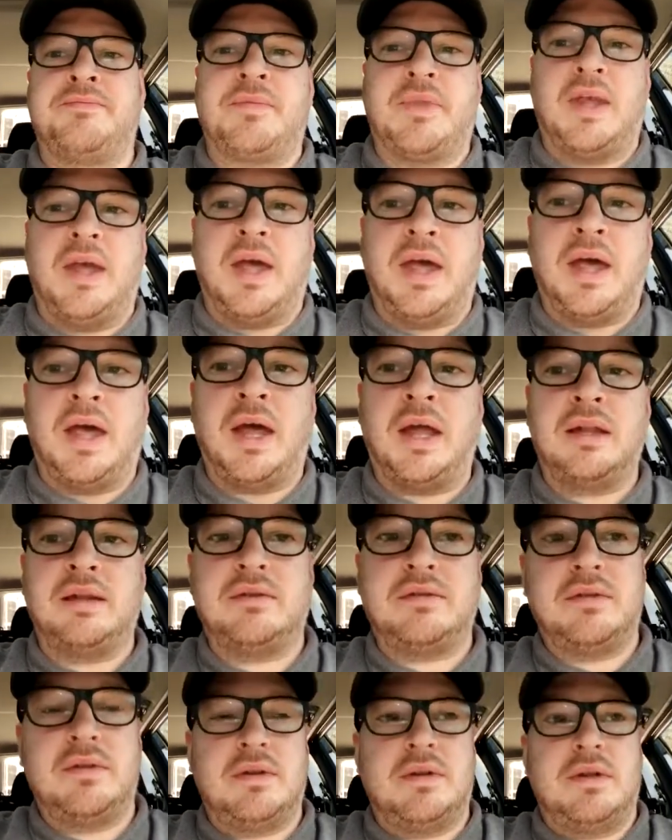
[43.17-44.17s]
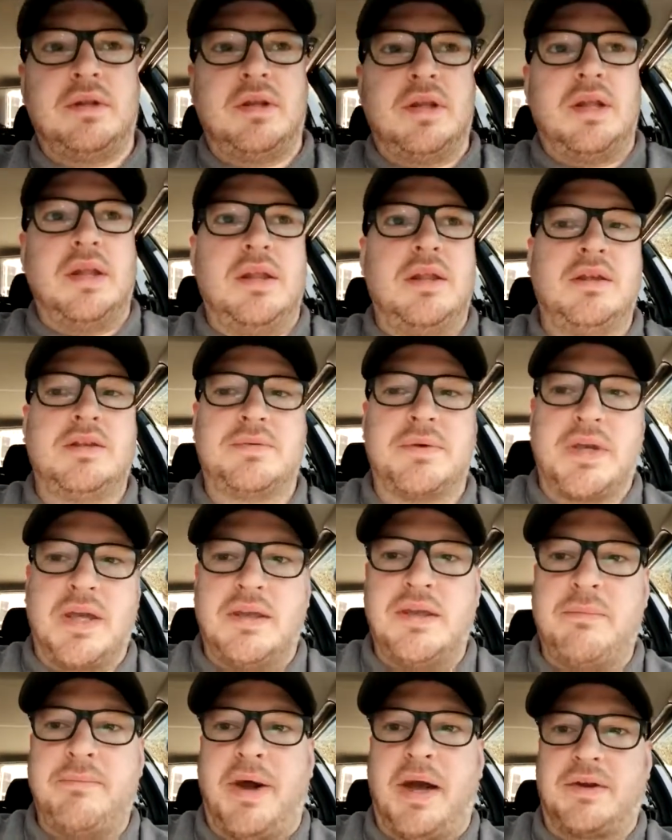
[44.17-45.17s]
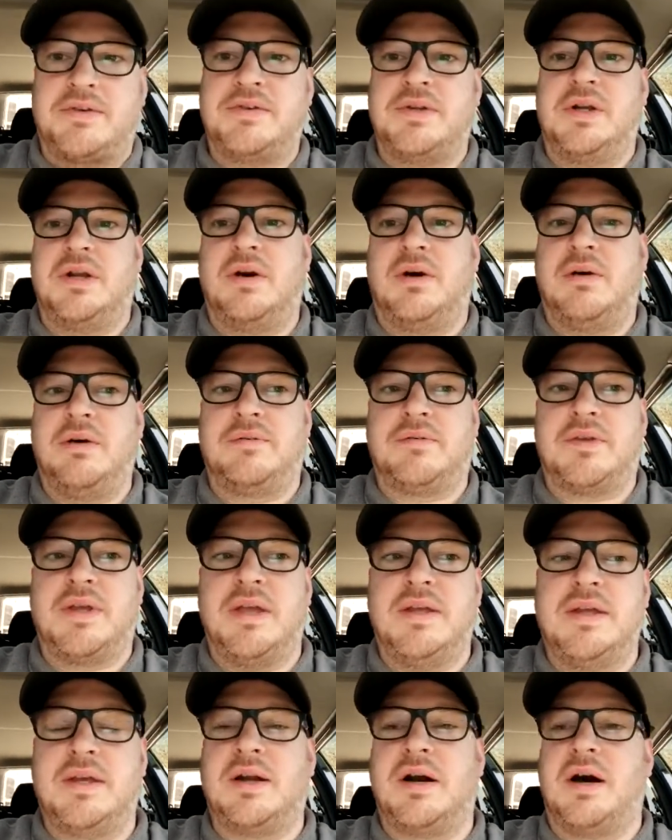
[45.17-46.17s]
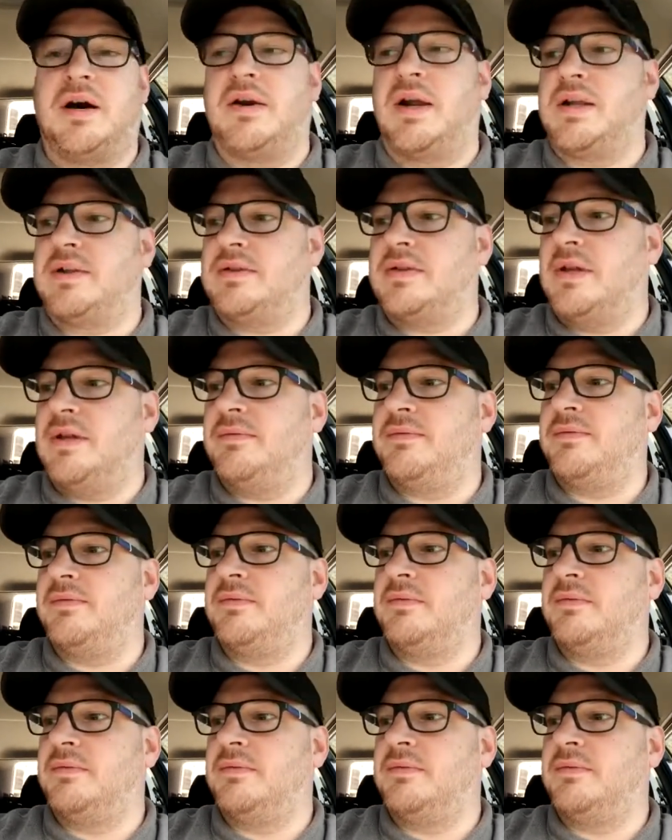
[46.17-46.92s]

and this will keep your battery alive, keep your car active.